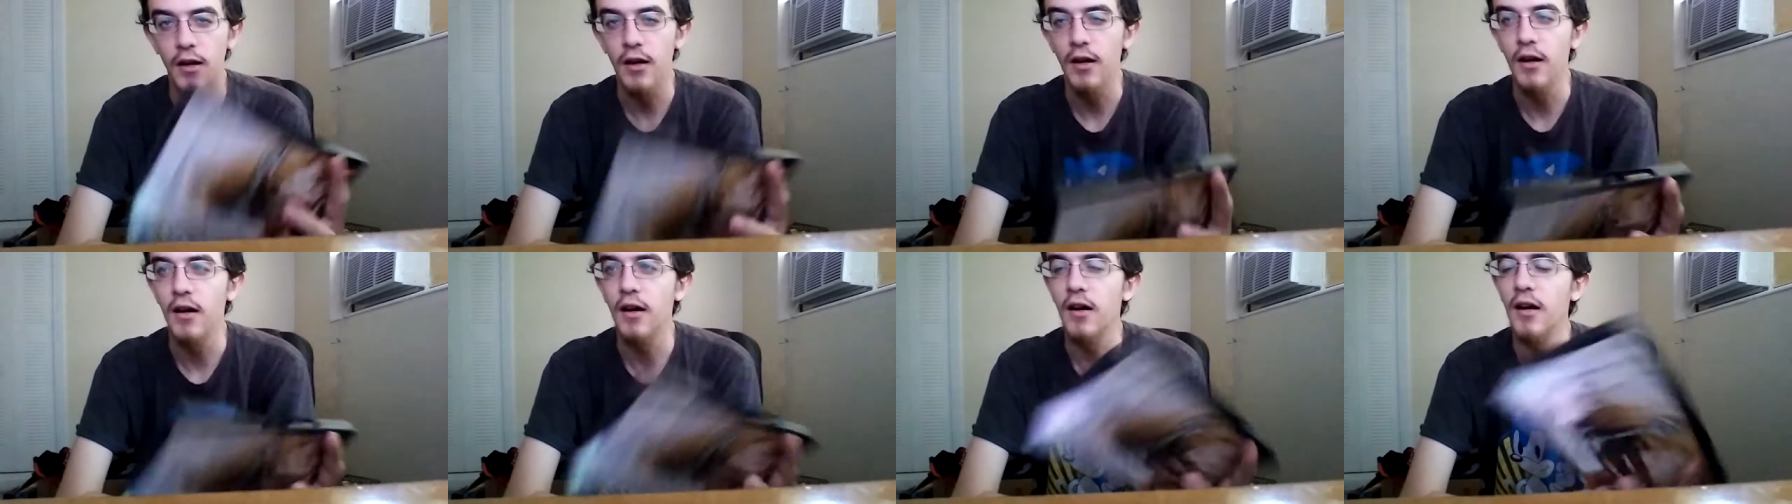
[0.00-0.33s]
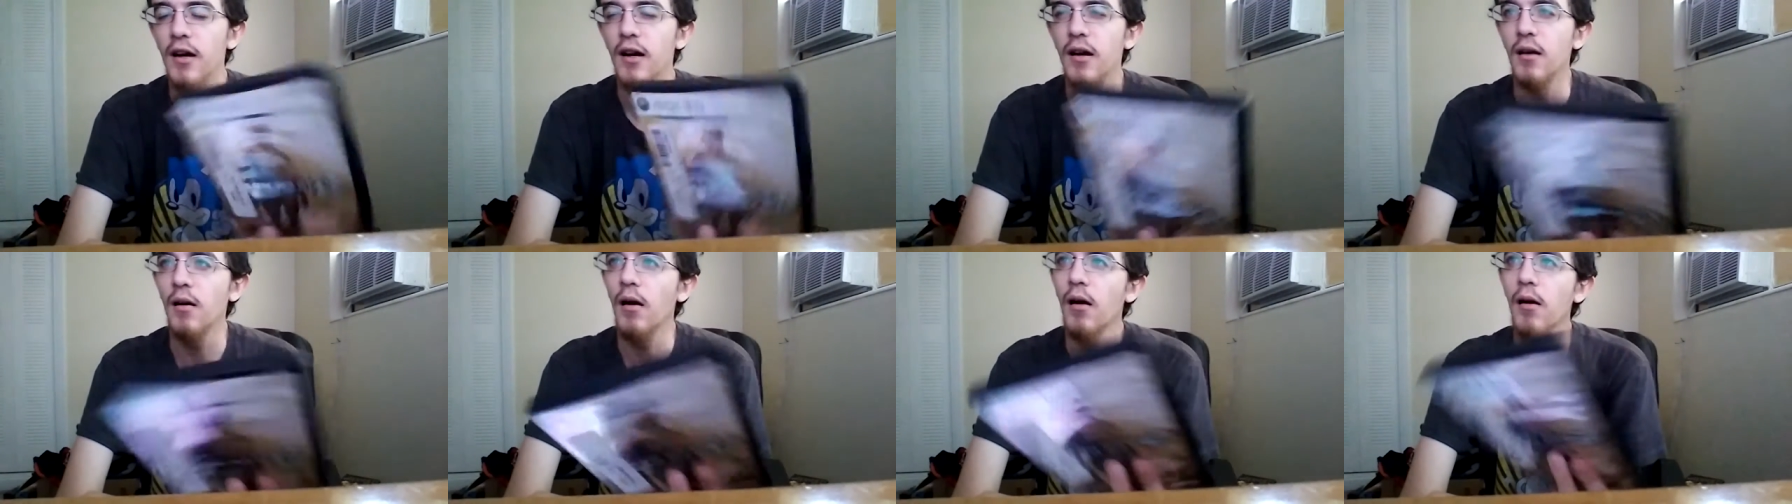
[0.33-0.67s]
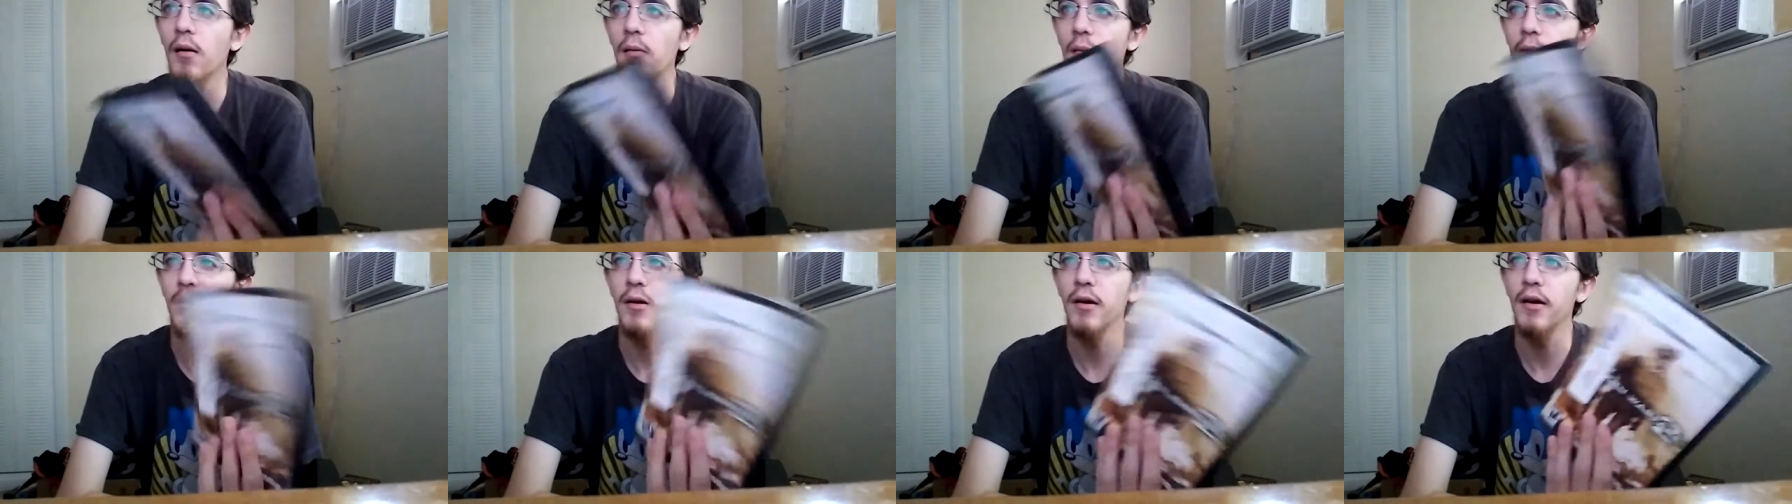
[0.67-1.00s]

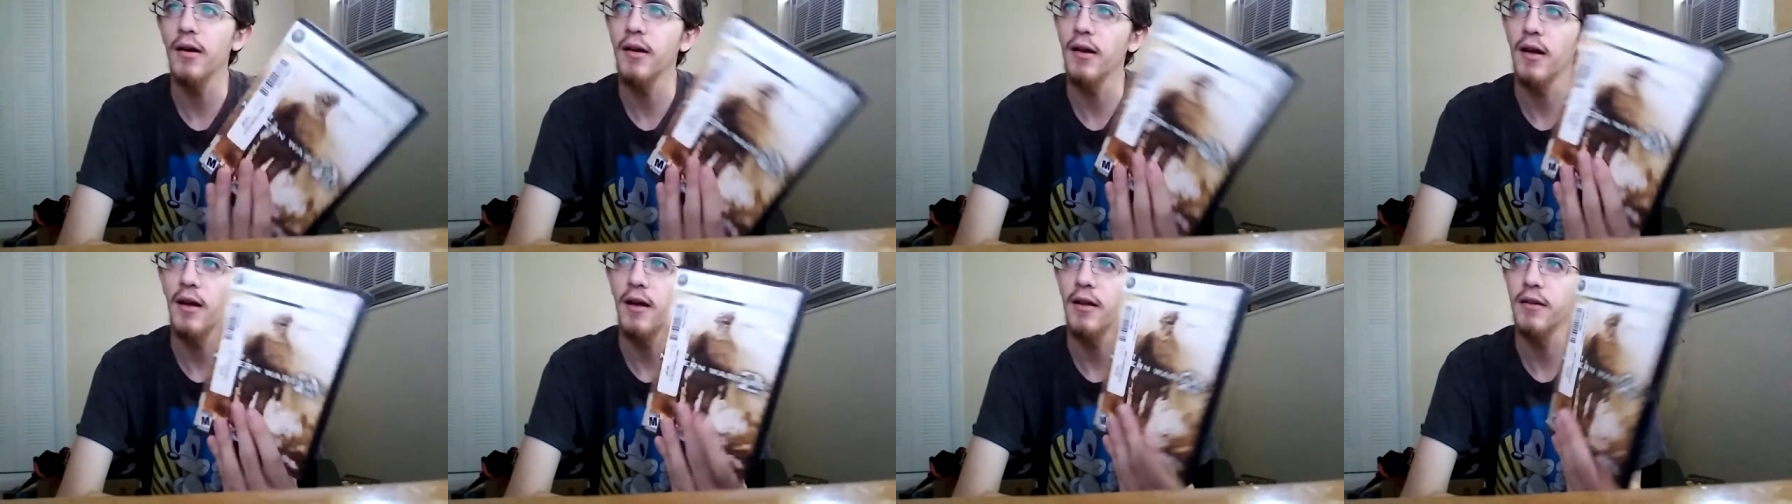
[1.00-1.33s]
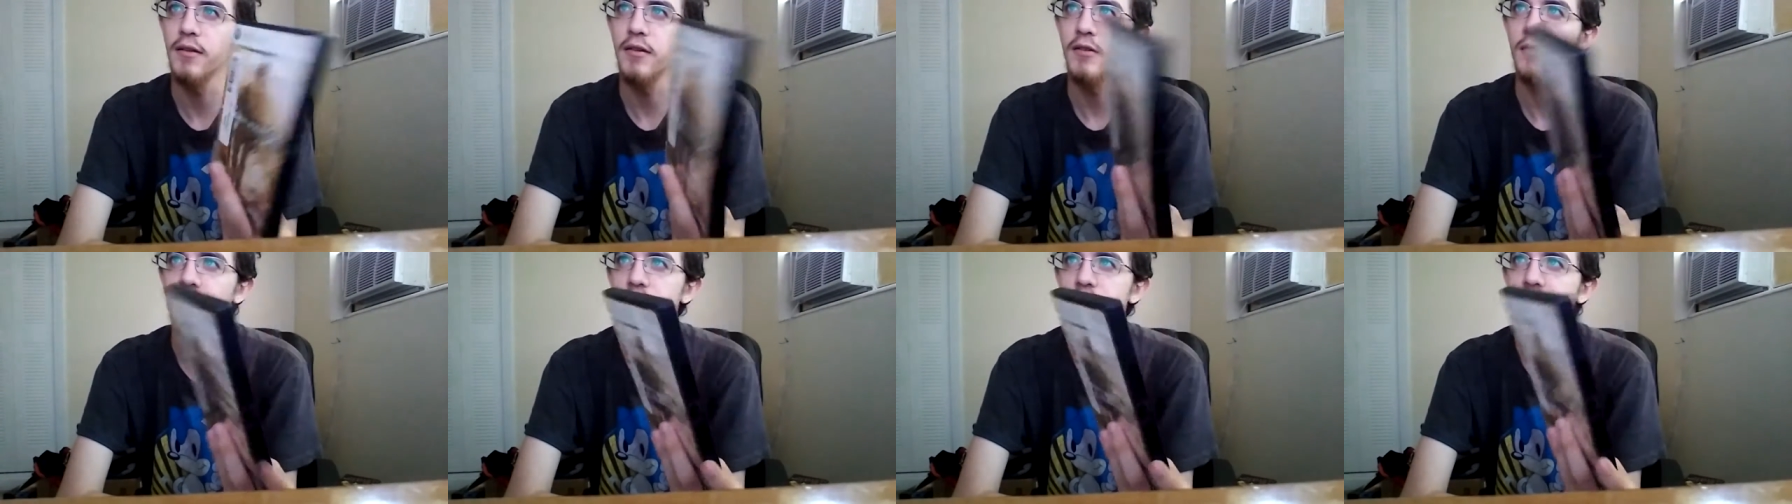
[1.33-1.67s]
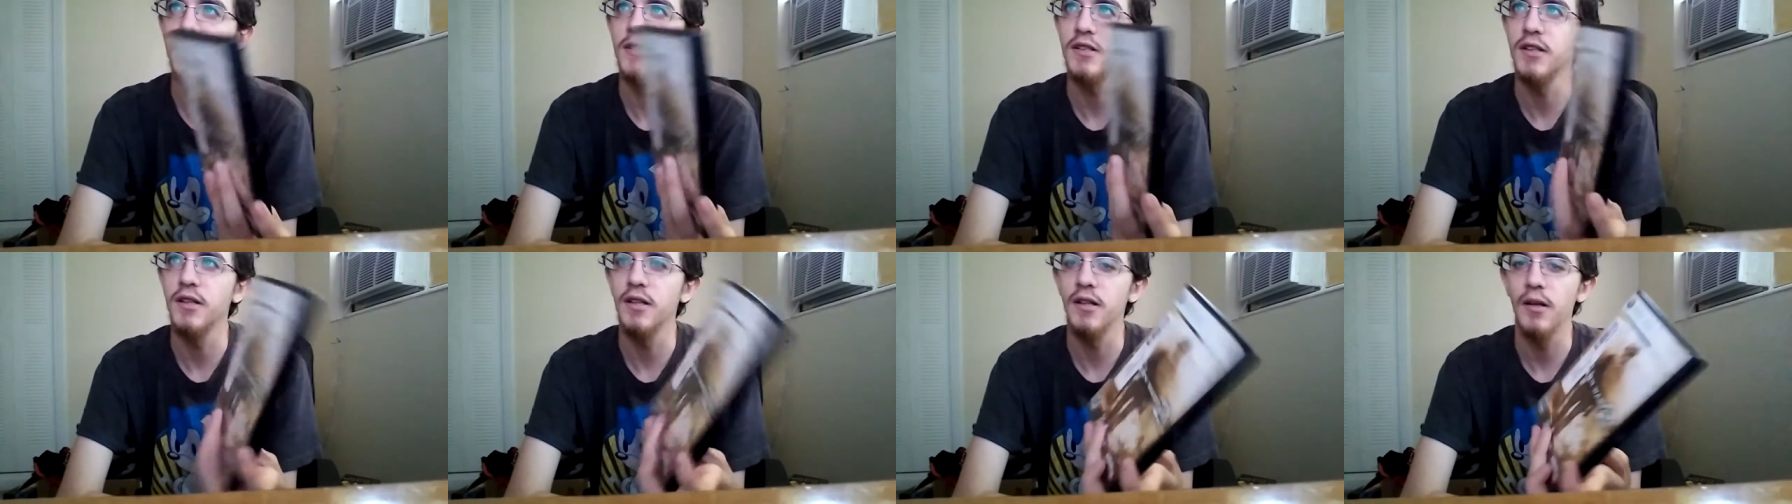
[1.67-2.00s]
I don't
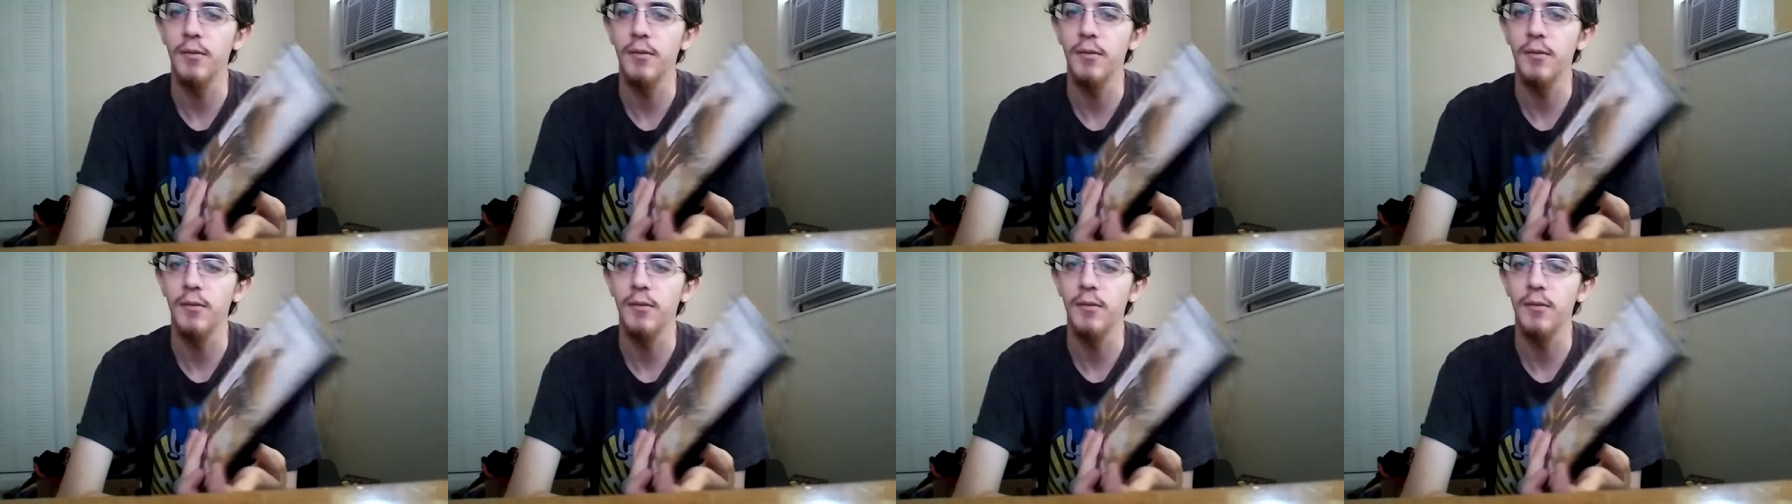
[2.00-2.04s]
see.